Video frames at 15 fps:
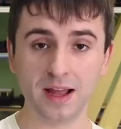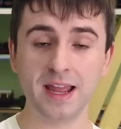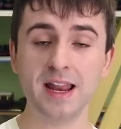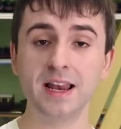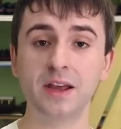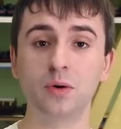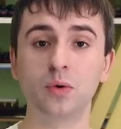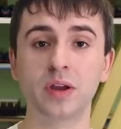
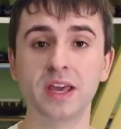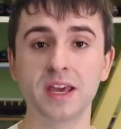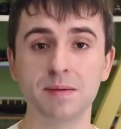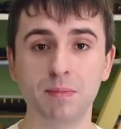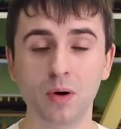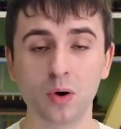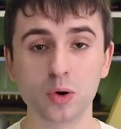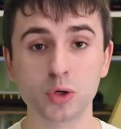helical
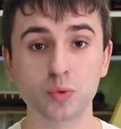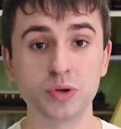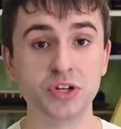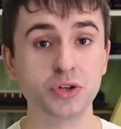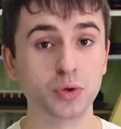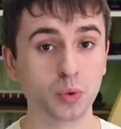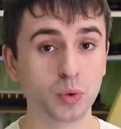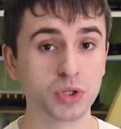gearbox which
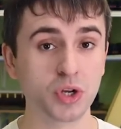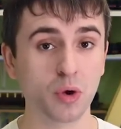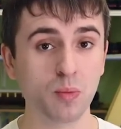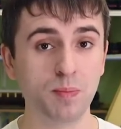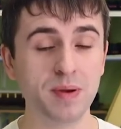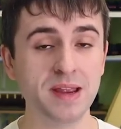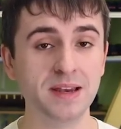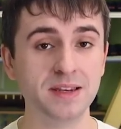is also
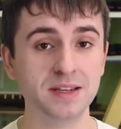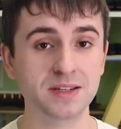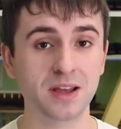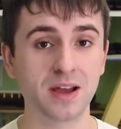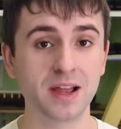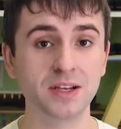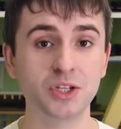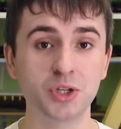being
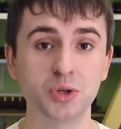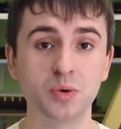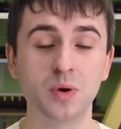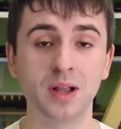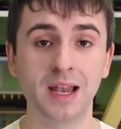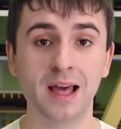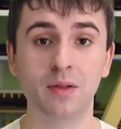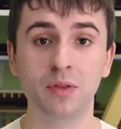designed to
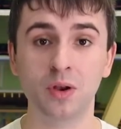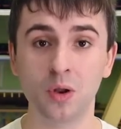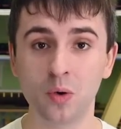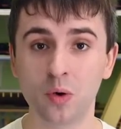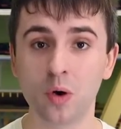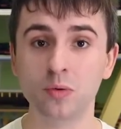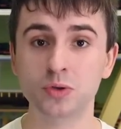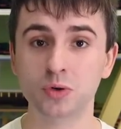allow the
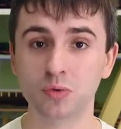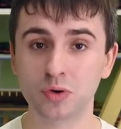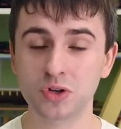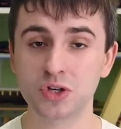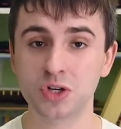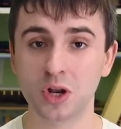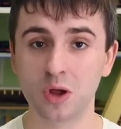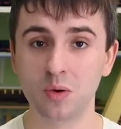loco to run
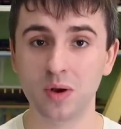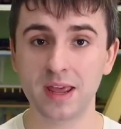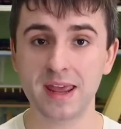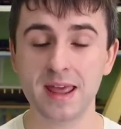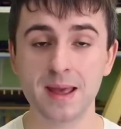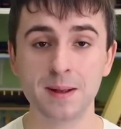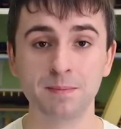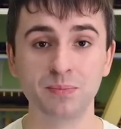
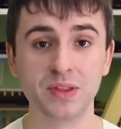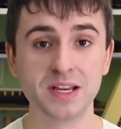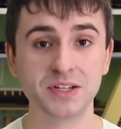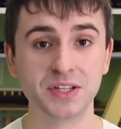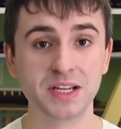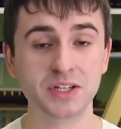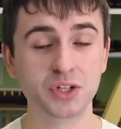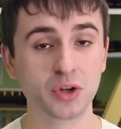slowly.
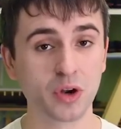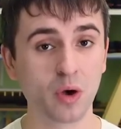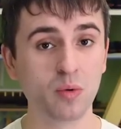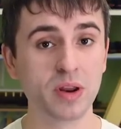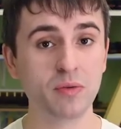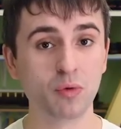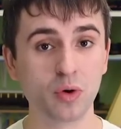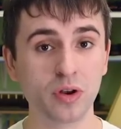These things could
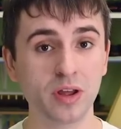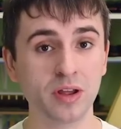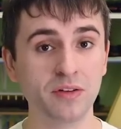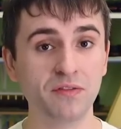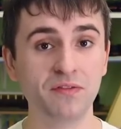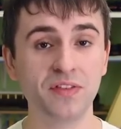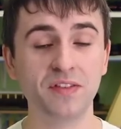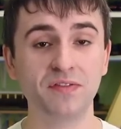only run
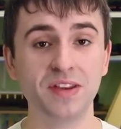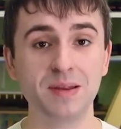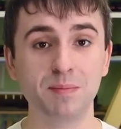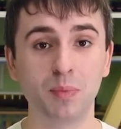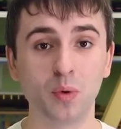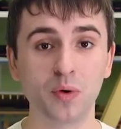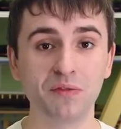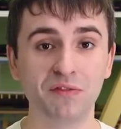at
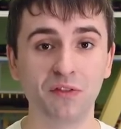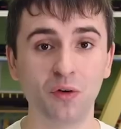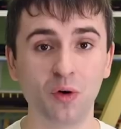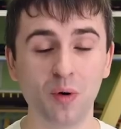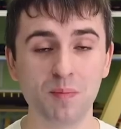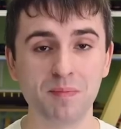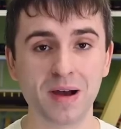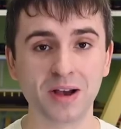
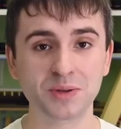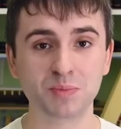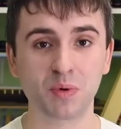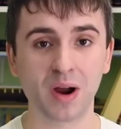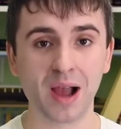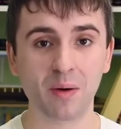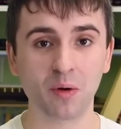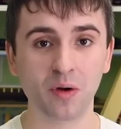15.4 miles
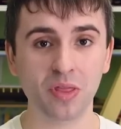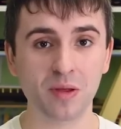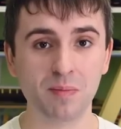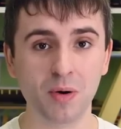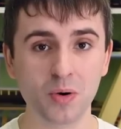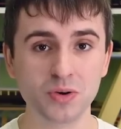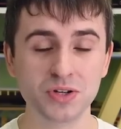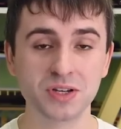per hour at the
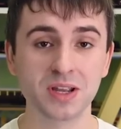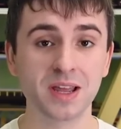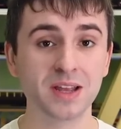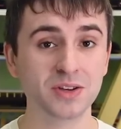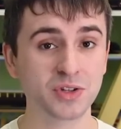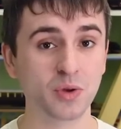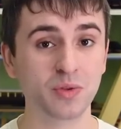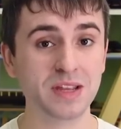most,
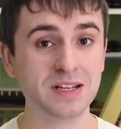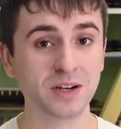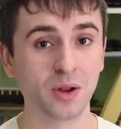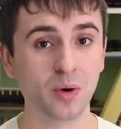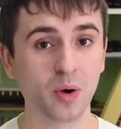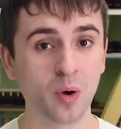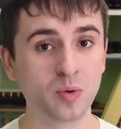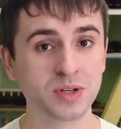so these
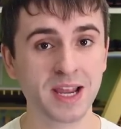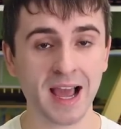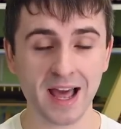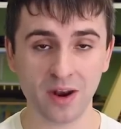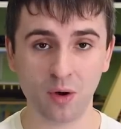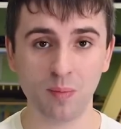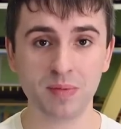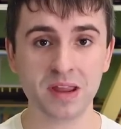locos cannot